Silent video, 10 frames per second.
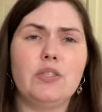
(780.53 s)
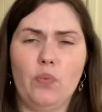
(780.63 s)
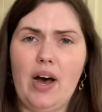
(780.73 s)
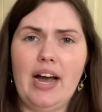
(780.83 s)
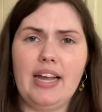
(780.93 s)

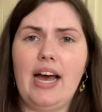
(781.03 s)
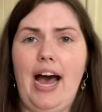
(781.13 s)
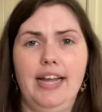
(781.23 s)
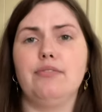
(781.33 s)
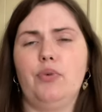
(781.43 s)
why
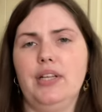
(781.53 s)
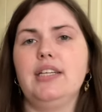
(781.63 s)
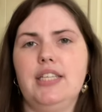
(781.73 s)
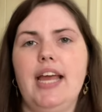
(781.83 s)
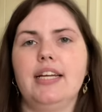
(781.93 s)
I have
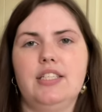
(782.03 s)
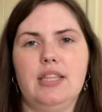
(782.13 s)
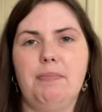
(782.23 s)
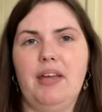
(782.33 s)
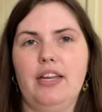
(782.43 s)
really taken to
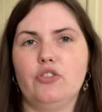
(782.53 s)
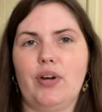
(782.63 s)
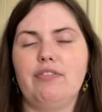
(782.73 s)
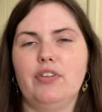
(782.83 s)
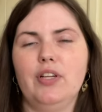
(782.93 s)
the Penny
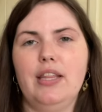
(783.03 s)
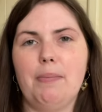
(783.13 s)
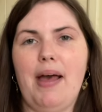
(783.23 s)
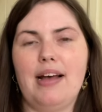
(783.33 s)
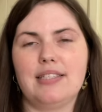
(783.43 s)
Dreadful in the
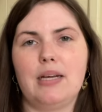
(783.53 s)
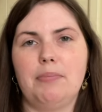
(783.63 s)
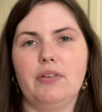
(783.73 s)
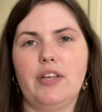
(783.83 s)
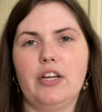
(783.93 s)
past
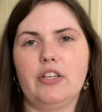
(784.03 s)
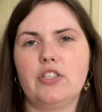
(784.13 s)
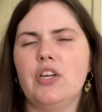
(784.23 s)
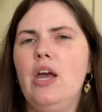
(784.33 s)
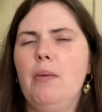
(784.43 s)
couple of years,